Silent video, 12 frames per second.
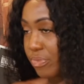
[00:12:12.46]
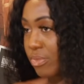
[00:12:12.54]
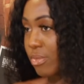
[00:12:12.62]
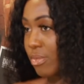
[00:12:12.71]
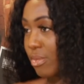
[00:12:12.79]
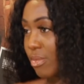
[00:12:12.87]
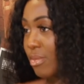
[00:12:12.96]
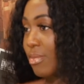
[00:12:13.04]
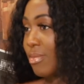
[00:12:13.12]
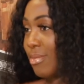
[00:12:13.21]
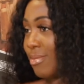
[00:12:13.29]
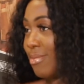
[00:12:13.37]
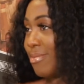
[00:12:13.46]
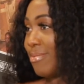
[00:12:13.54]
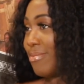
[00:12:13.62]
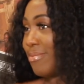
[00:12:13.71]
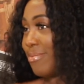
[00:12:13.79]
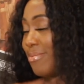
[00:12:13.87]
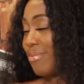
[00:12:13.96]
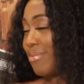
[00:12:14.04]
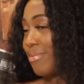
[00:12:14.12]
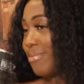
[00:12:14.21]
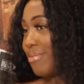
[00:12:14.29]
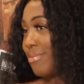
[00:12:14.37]

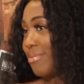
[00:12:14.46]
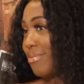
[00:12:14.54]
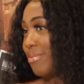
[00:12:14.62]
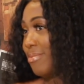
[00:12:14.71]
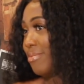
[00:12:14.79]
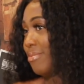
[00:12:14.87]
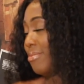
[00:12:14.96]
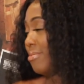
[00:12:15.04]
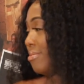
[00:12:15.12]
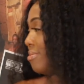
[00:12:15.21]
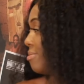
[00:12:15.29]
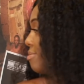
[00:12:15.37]
This person isn't speaking.